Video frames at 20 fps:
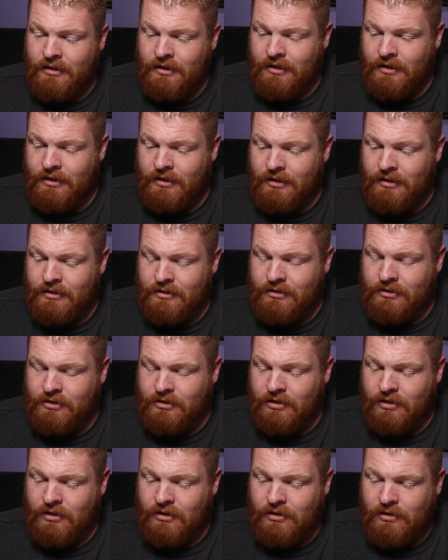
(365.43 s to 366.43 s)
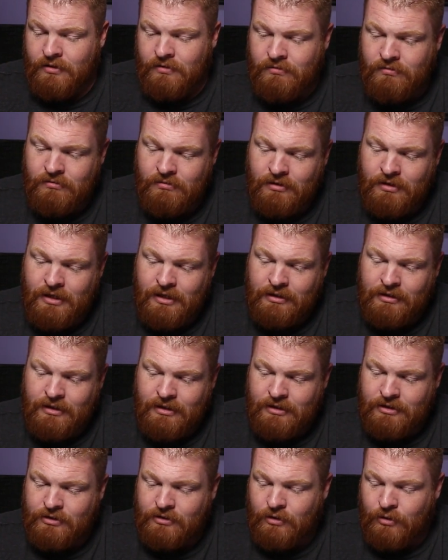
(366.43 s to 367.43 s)
And so let
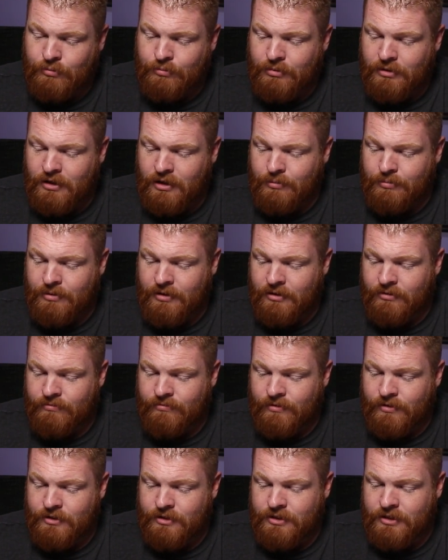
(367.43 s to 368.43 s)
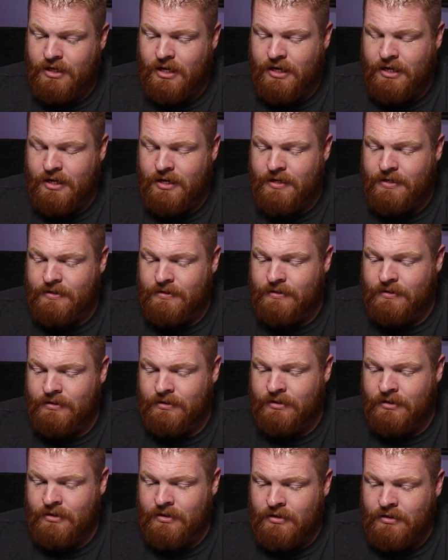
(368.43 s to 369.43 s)
this open up here for a second
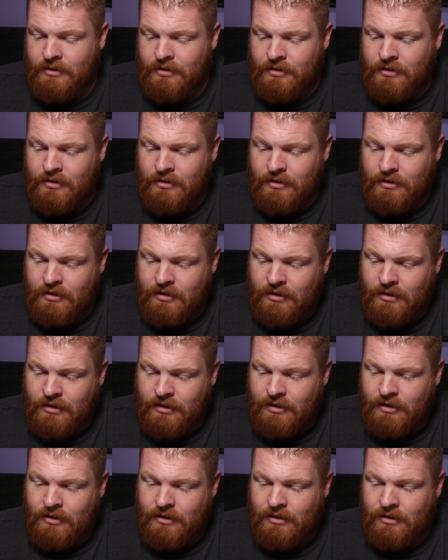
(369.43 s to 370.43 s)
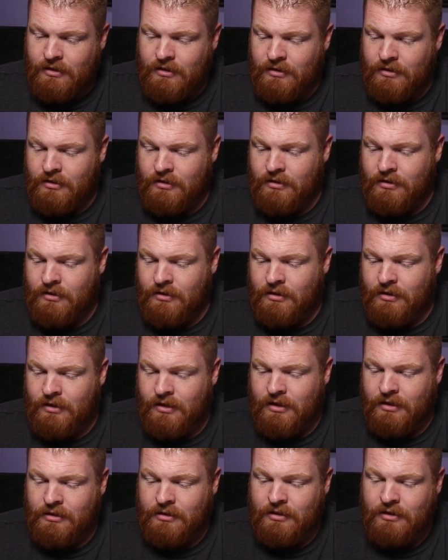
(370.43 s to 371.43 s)
and
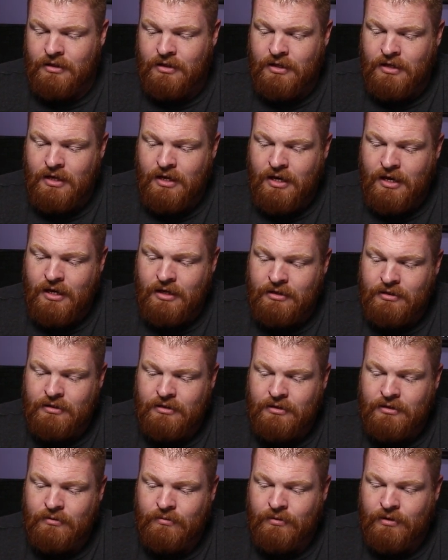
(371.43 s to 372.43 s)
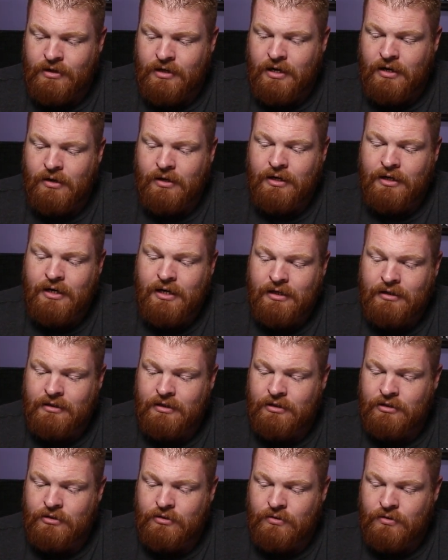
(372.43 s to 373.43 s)
connect to that. We're now
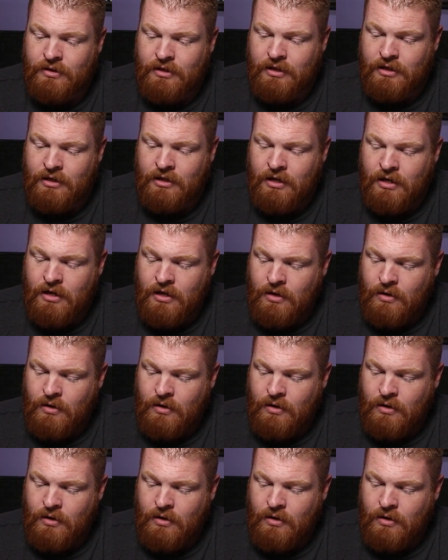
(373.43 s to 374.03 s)
connected to the